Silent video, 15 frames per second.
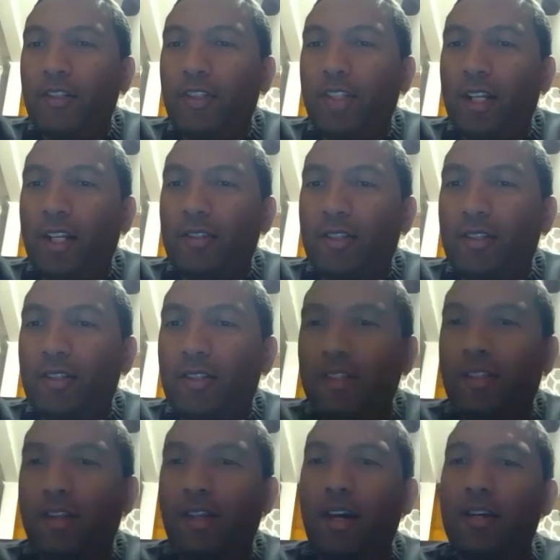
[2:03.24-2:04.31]
changed
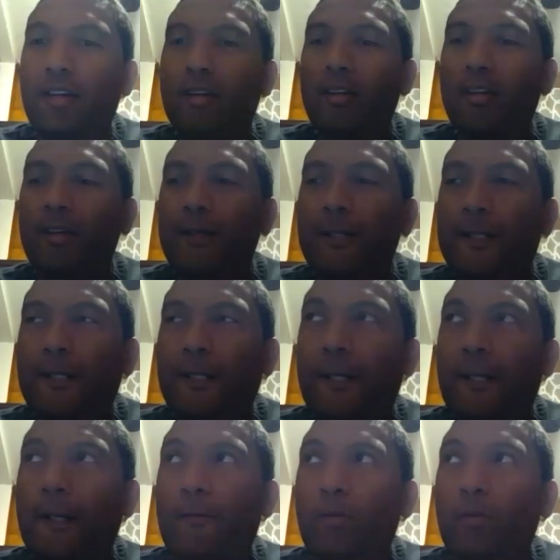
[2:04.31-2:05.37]
since then.
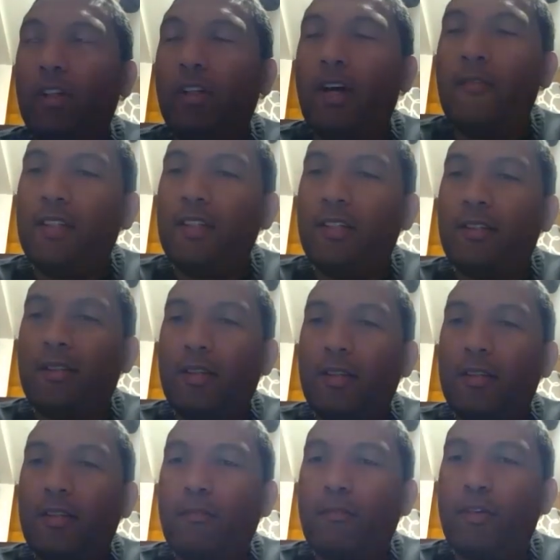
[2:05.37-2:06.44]
Would love
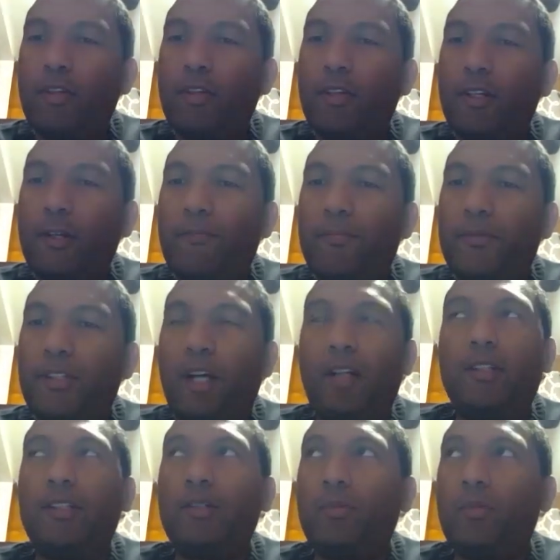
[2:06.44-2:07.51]
for you to
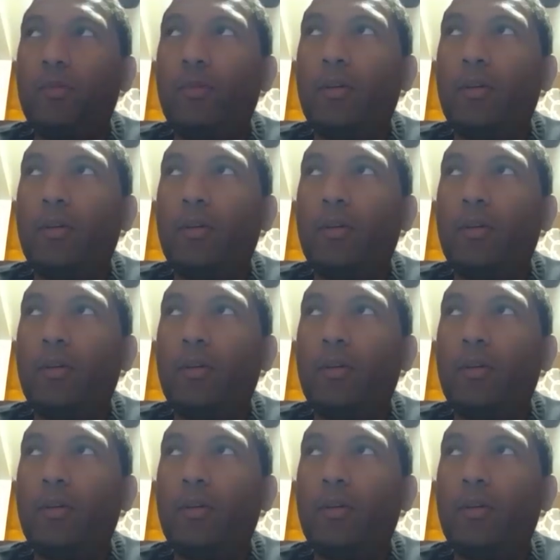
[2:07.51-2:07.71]
tell us,